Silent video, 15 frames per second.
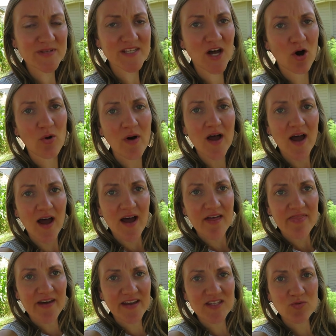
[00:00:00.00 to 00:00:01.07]
So
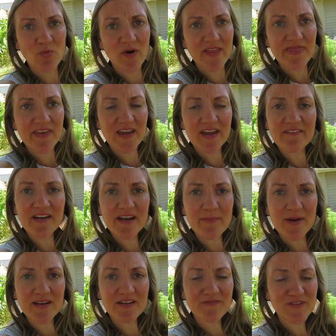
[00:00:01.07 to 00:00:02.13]
that's one thing I
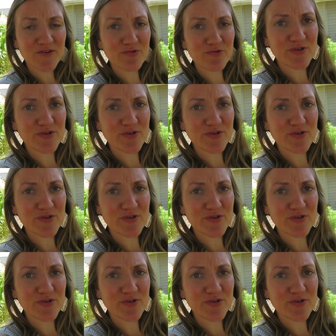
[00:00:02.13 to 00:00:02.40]
recommend if